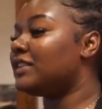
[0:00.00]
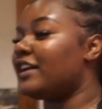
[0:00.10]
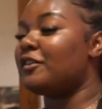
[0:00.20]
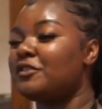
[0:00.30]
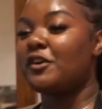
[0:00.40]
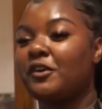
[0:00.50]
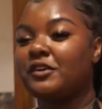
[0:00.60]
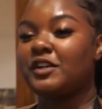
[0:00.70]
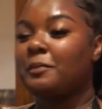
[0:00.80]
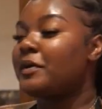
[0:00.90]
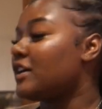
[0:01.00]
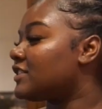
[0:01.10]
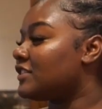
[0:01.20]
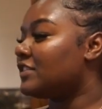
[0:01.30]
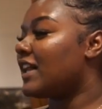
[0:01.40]
They don't know your
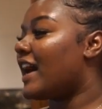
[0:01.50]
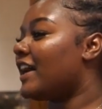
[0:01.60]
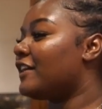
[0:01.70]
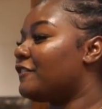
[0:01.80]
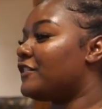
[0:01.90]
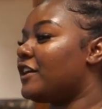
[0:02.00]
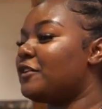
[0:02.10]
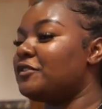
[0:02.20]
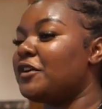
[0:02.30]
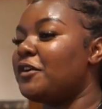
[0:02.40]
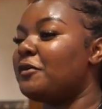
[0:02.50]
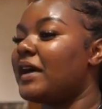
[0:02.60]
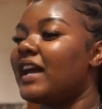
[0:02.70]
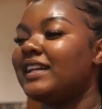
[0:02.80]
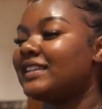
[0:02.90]
personal life. They don't know
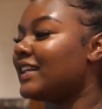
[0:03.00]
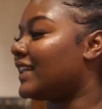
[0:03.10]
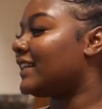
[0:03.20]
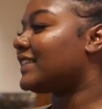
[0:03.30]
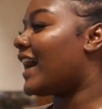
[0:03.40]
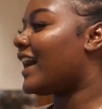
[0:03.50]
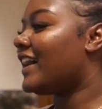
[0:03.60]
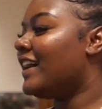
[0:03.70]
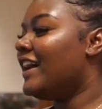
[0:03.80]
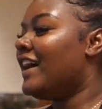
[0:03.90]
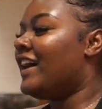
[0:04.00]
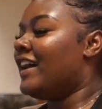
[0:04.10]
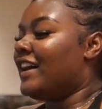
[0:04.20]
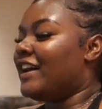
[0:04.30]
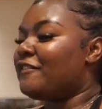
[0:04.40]
anything like that.
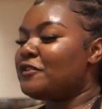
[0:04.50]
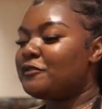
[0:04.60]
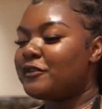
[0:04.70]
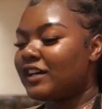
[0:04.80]
If you